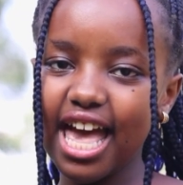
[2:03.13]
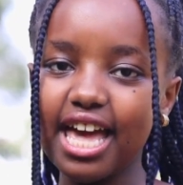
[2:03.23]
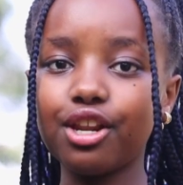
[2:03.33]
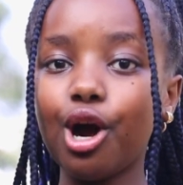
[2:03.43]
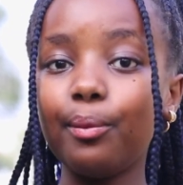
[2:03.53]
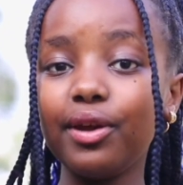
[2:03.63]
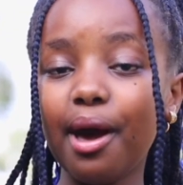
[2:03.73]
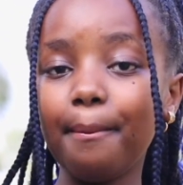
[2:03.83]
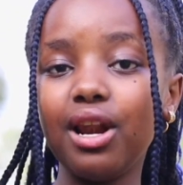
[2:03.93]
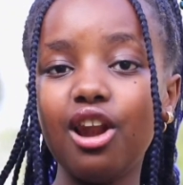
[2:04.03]
and comment
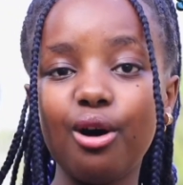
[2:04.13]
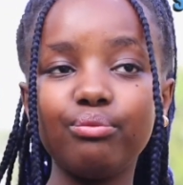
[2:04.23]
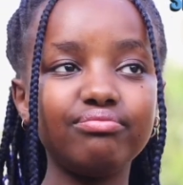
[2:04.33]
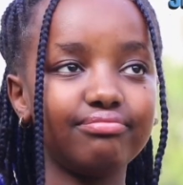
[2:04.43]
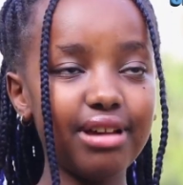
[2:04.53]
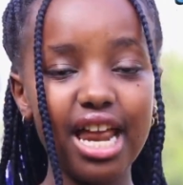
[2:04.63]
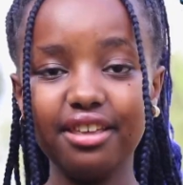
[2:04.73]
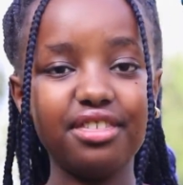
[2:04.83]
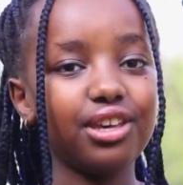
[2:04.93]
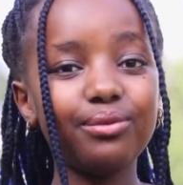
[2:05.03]
down below
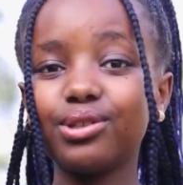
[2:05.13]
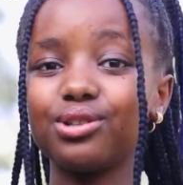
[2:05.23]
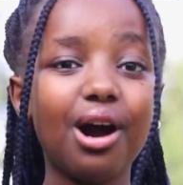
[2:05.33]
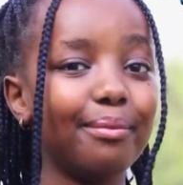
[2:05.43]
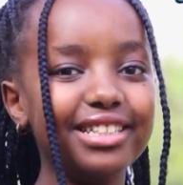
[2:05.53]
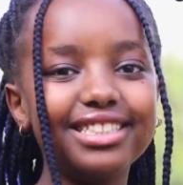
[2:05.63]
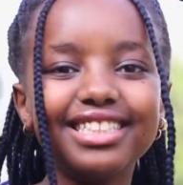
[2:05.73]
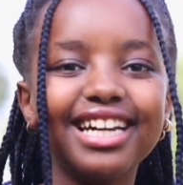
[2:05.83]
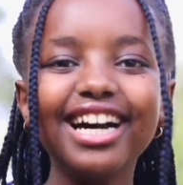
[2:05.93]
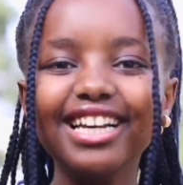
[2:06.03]
anything you want to comment.
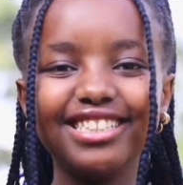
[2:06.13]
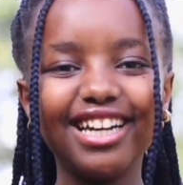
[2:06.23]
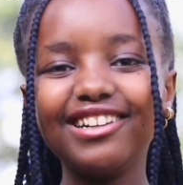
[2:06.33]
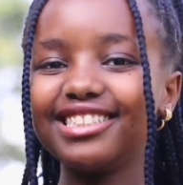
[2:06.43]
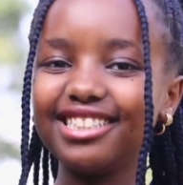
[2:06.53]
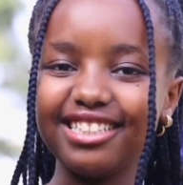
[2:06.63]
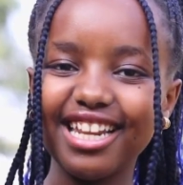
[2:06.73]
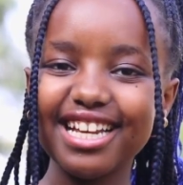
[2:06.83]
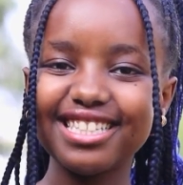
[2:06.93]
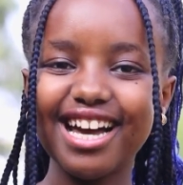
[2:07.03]
So, see you
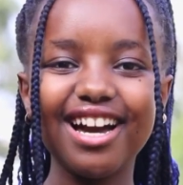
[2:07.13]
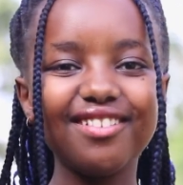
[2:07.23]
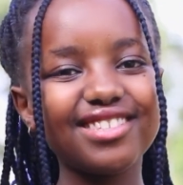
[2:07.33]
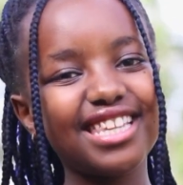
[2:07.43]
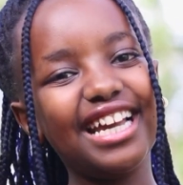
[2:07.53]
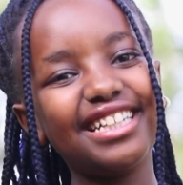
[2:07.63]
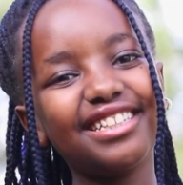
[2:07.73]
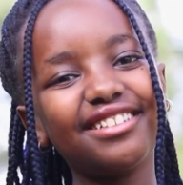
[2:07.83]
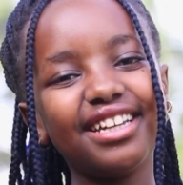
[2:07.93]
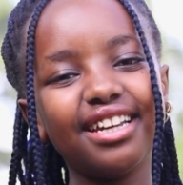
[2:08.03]
next time. Stay
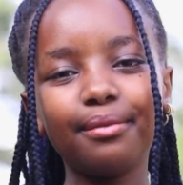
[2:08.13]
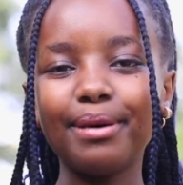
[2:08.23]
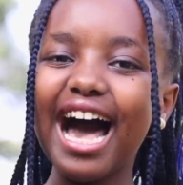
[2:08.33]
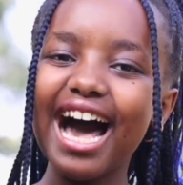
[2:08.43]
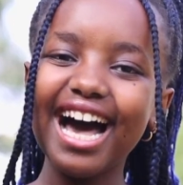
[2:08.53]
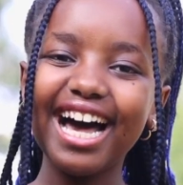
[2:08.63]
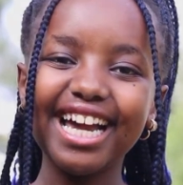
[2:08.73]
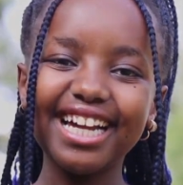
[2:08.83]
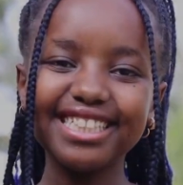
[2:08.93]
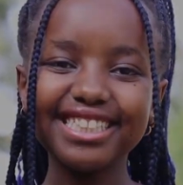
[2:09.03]
glittery.
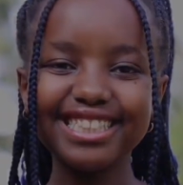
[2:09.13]
Bye.